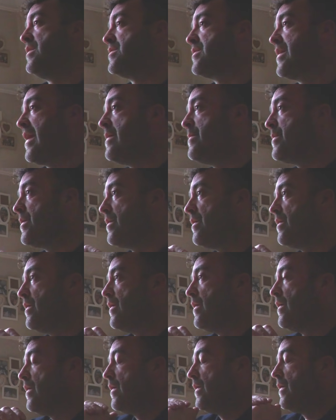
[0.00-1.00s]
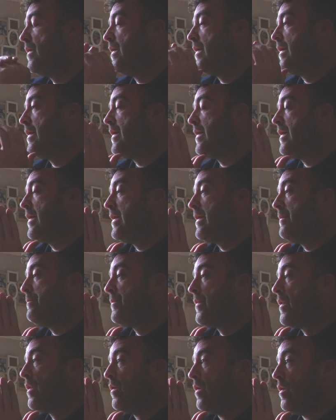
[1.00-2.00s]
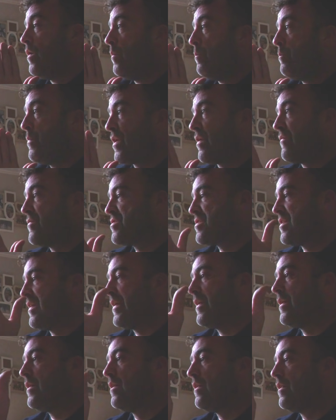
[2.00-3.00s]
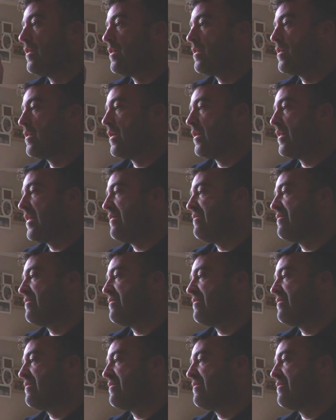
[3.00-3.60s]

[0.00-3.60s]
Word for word: escape. Yeah. But obviously. The